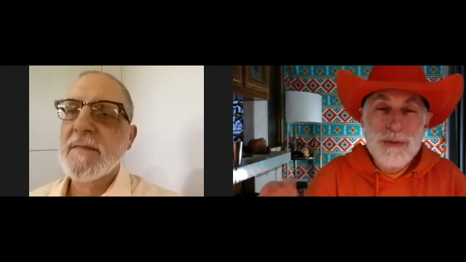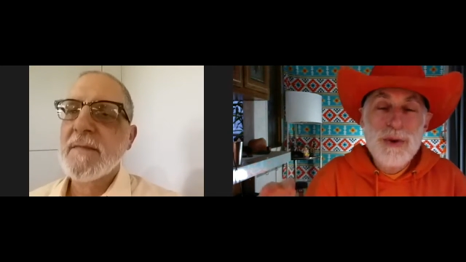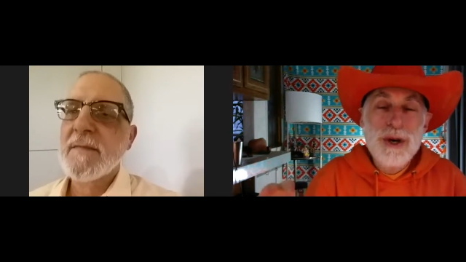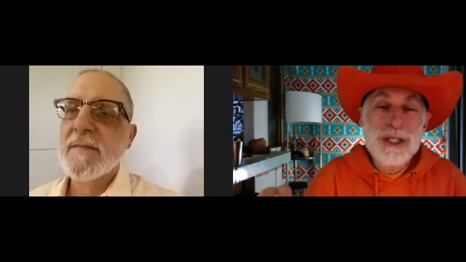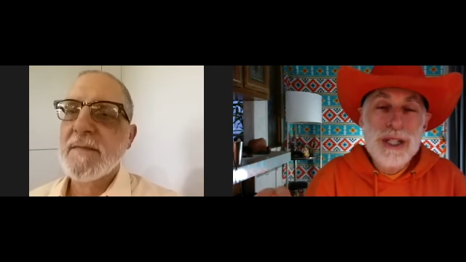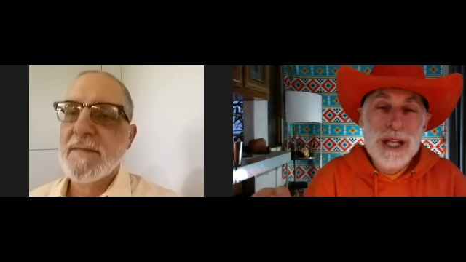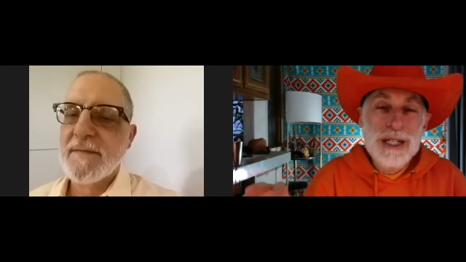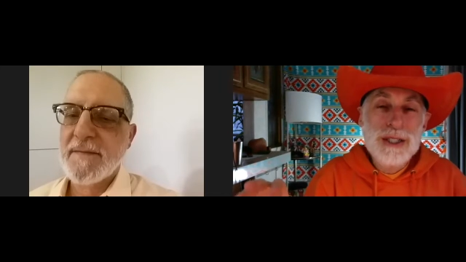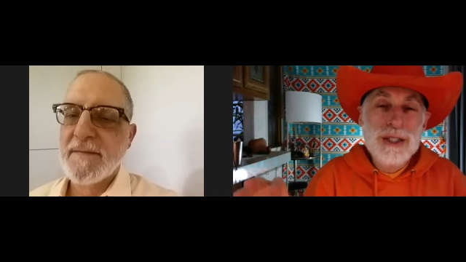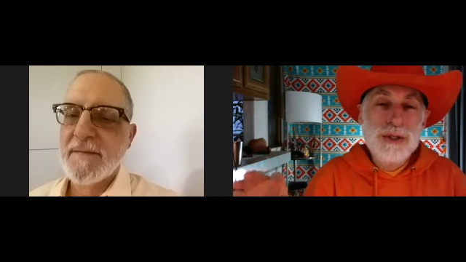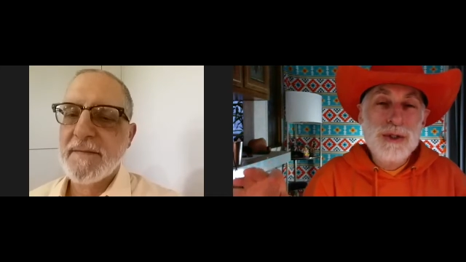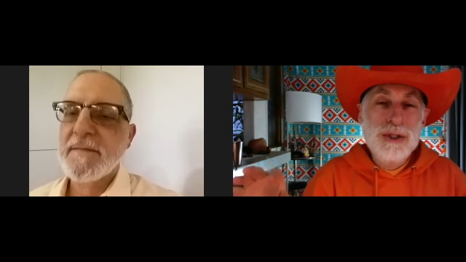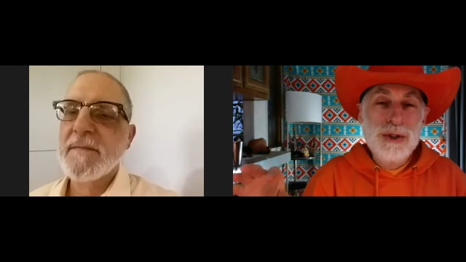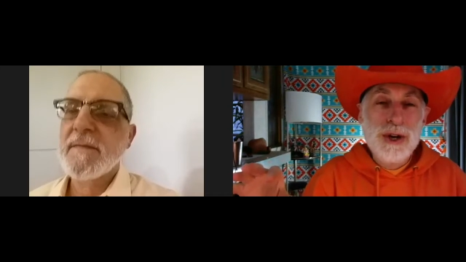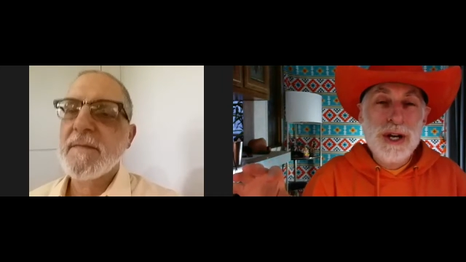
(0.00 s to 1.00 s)
Speaker 1: way,
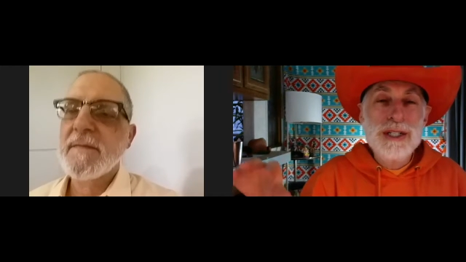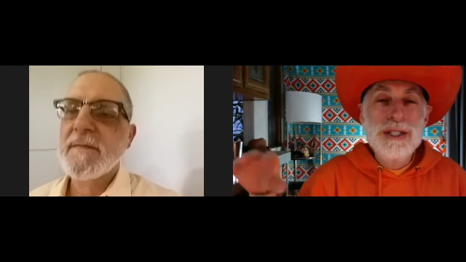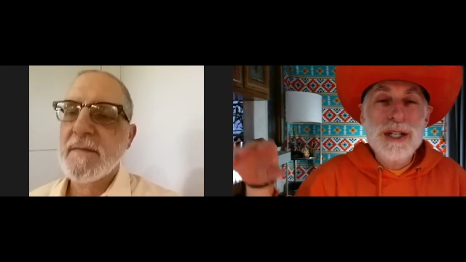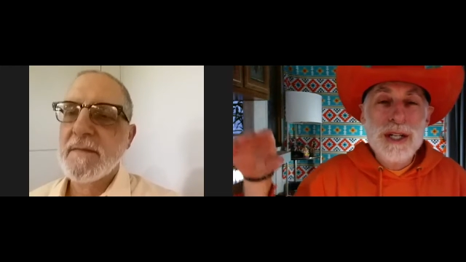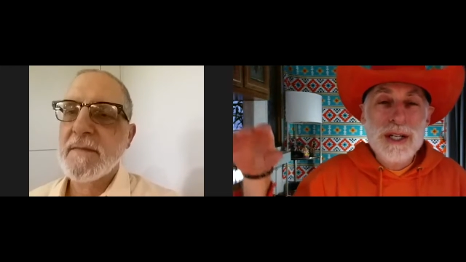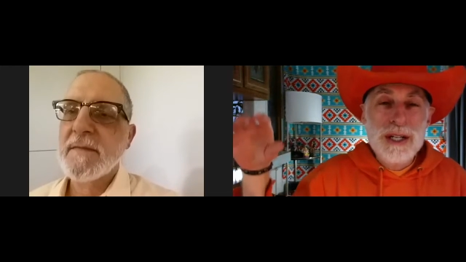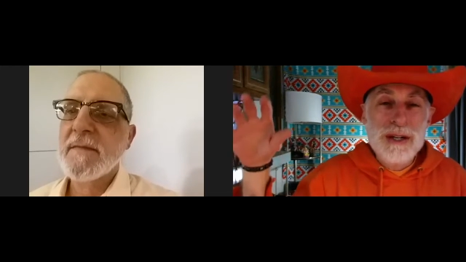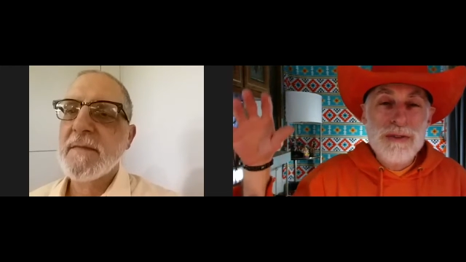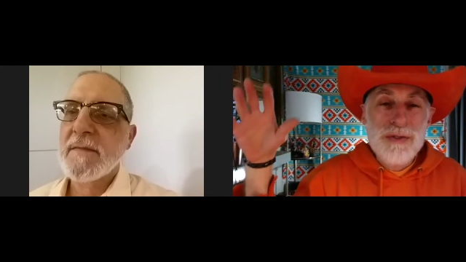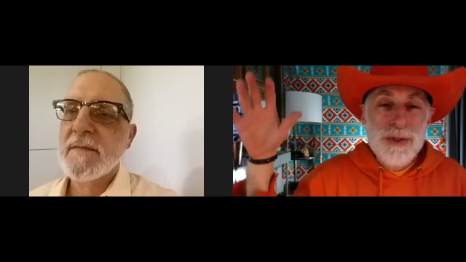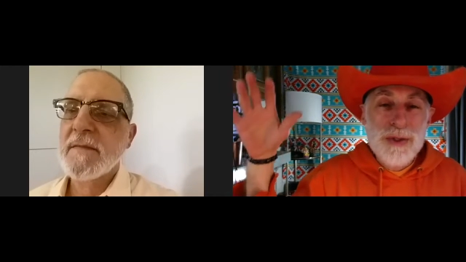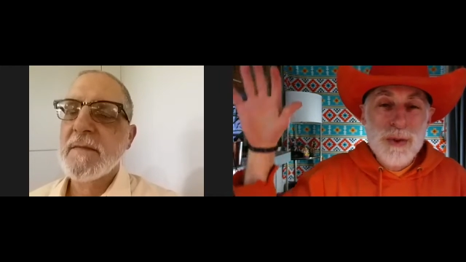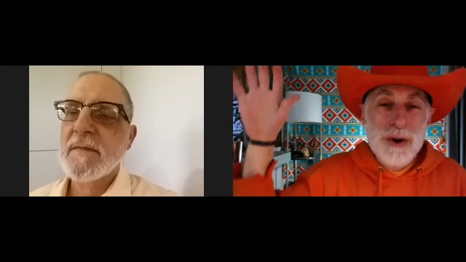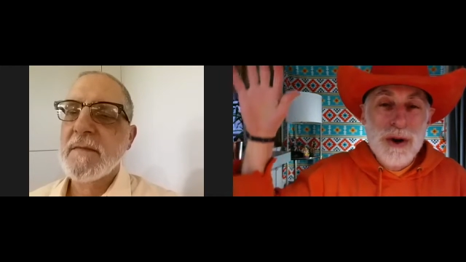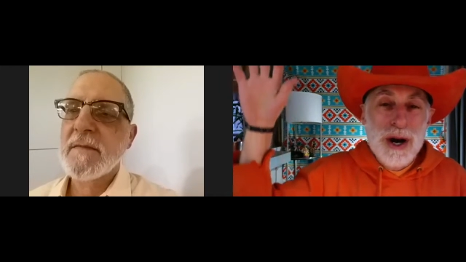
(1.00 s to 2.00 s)
that's trance healing,
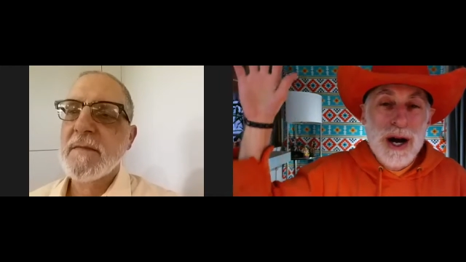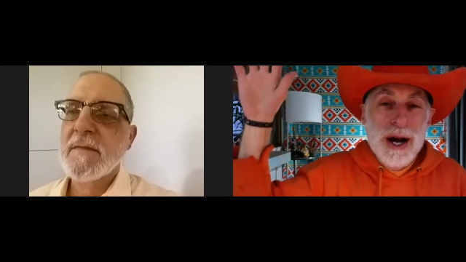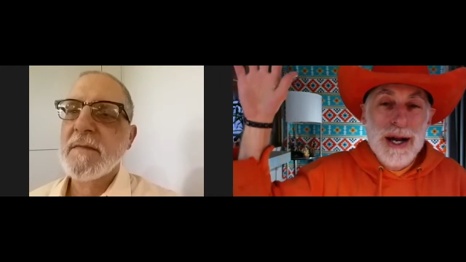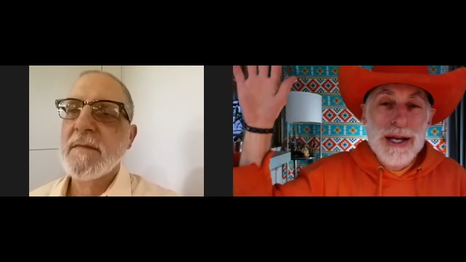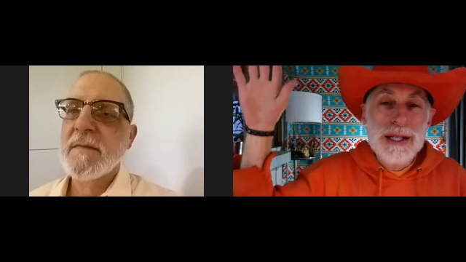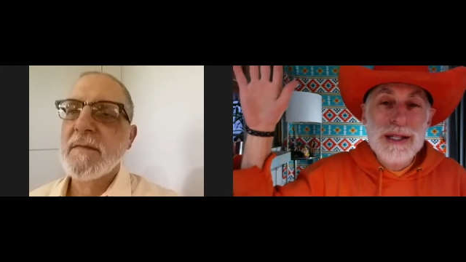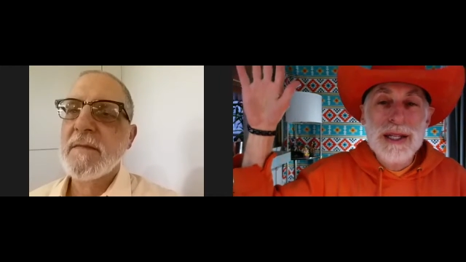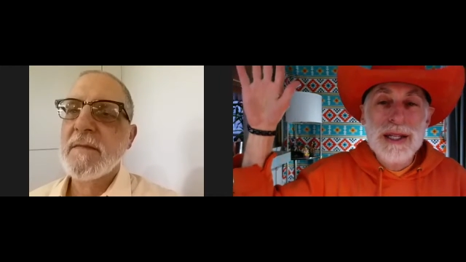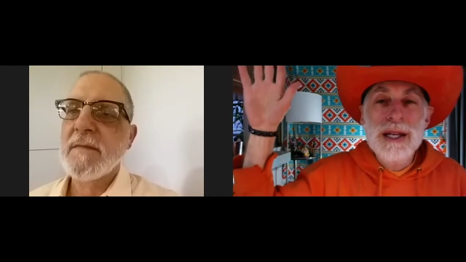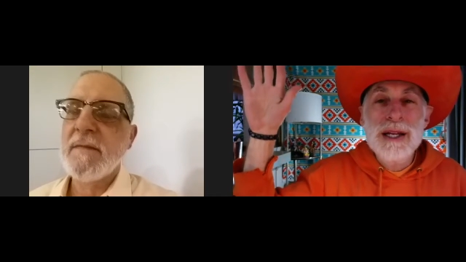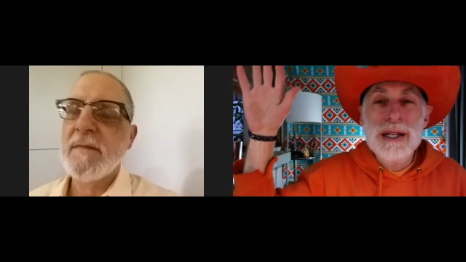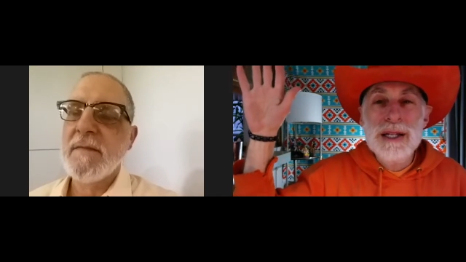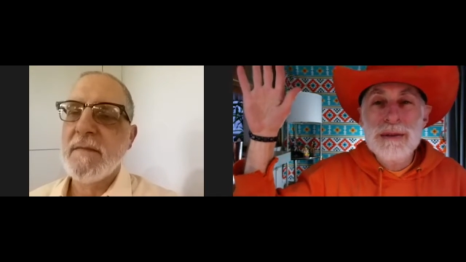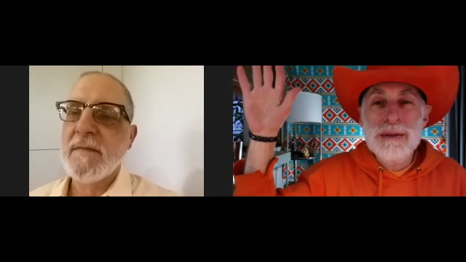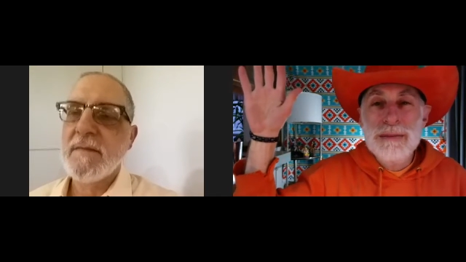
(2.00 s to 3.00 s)
where I get the
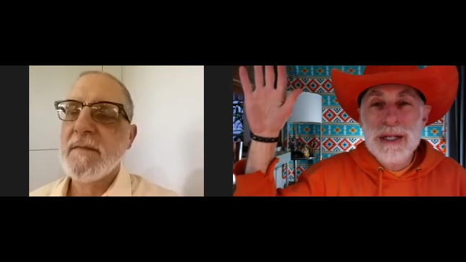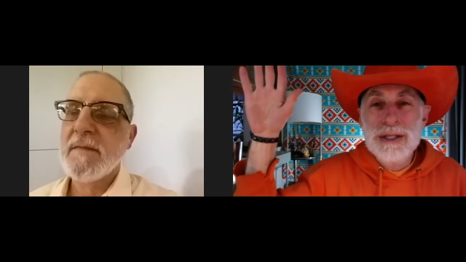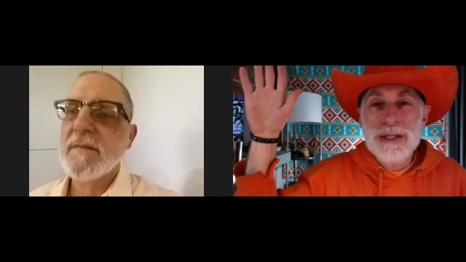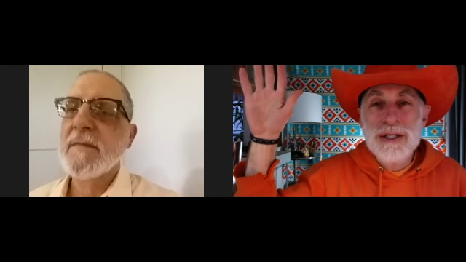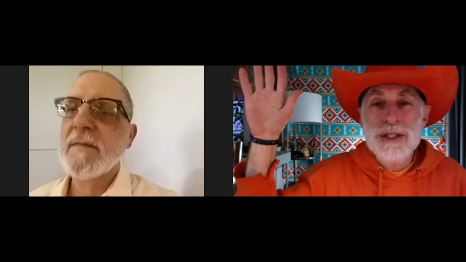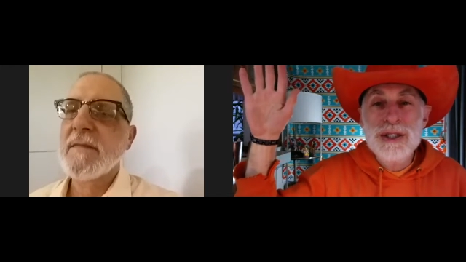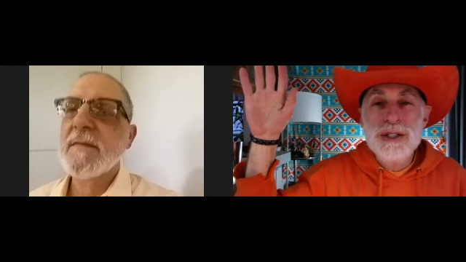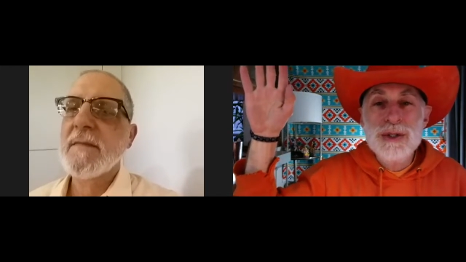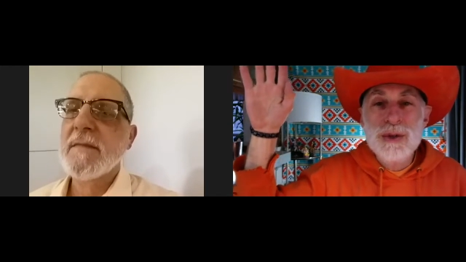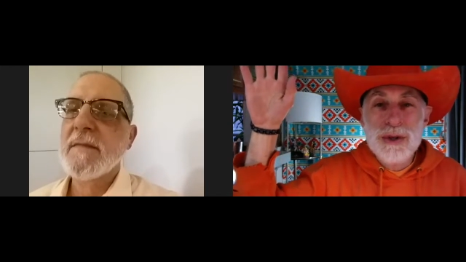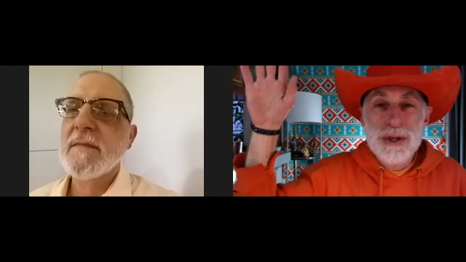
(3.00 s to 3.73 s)
healing messages,